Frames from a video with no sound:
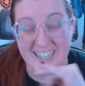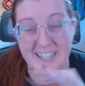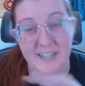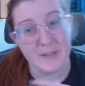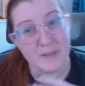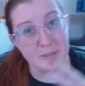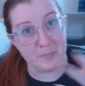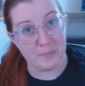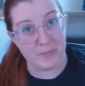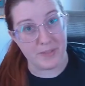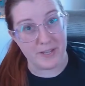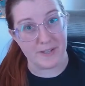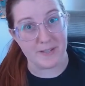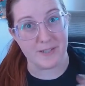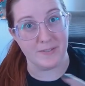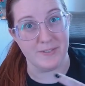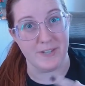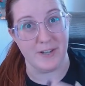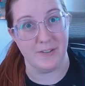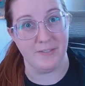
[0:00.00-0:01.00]
some things
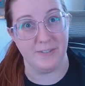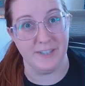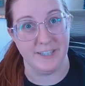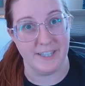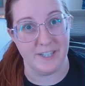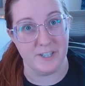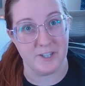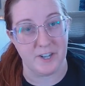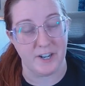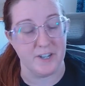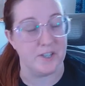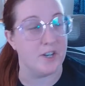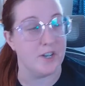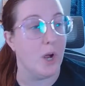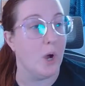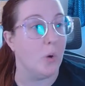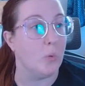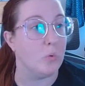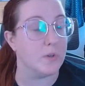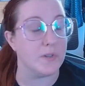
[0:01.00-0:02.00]
have definitely changed.
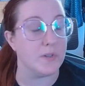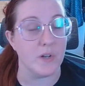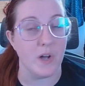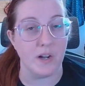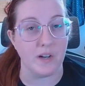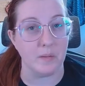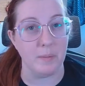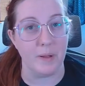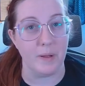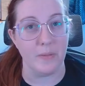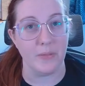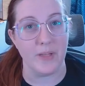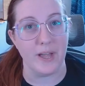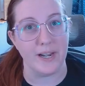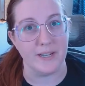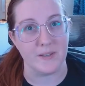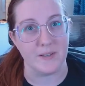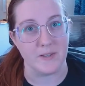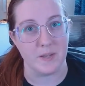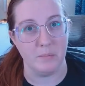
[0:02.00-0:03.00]
We'll talk about that
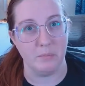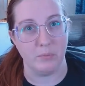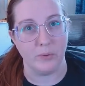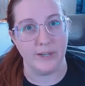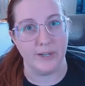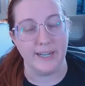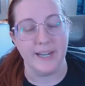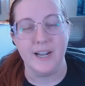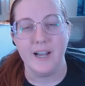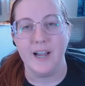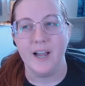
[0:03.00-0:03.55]
at some point.